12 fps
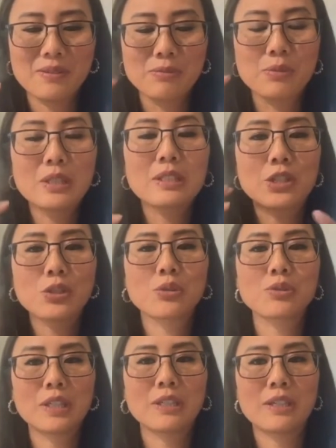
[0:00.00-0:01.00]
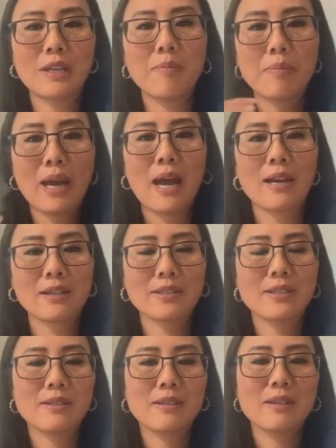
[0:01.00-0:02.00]
really truly
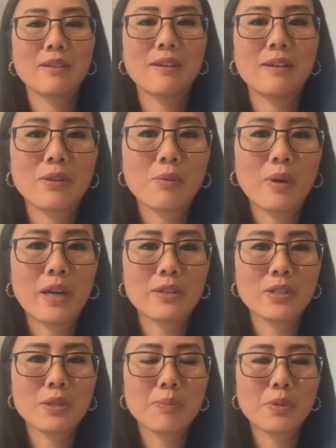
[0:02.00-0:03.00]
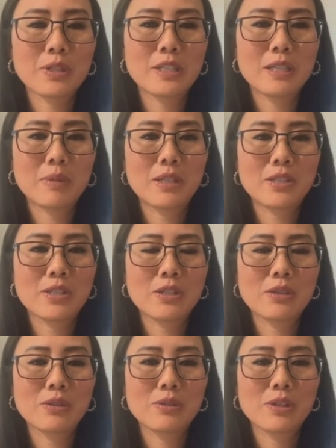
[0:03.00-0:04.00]
impacts the way the support team needs
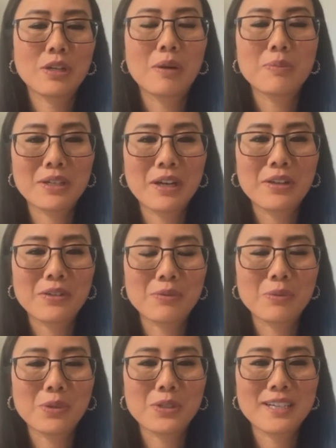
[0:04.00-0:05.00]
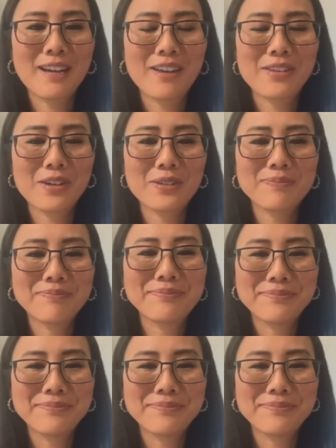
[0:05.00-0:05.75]
to come together and work together.